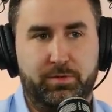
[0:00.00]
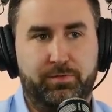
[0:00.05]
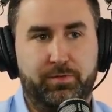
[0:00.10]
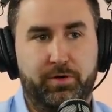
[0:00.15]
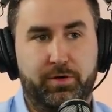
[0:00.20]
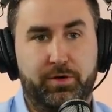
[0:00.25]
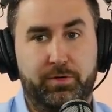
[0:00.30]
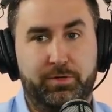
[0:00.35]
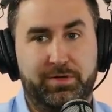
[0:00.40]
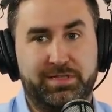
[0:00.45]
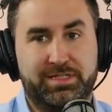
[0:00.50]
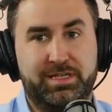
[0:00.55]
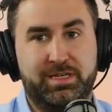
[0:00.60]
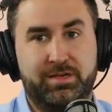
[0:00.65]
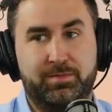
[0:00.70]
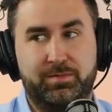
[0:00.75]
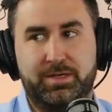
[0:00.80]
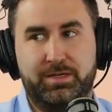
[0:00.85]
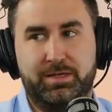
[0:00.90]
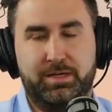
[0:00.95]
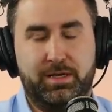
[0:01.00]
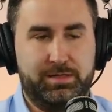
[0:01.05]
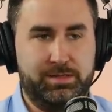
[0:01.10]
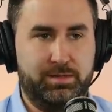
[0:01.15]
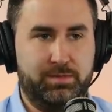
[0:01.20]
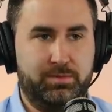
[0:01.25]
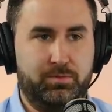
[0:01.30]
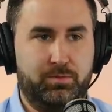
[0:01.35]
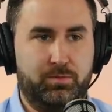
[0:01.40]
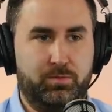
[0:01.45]
refer to a team that
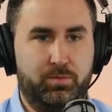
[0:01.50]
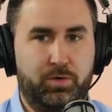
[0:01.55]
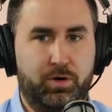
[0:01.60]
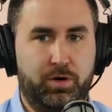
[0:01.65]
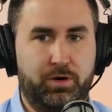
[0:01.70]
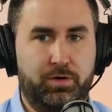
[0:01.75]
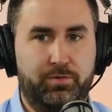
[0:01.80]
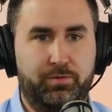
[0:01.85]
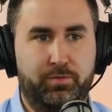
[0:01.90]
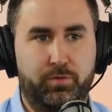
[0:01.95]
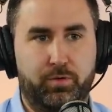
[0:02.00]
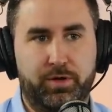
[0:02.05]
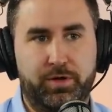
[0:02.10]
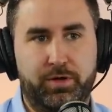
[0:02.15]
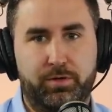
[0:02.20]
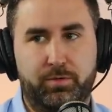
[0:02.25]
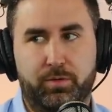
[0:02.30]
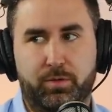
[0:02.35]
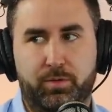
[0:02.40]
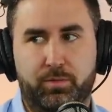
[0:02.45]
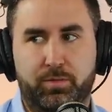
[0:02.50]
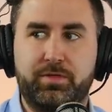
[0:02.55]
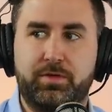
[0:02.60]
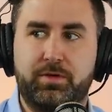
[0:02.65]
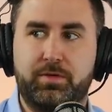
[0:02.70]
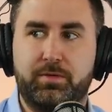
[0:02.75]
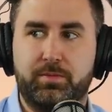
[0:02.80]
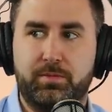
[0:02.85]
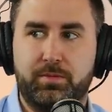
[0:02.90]
doesn't work for you or with you.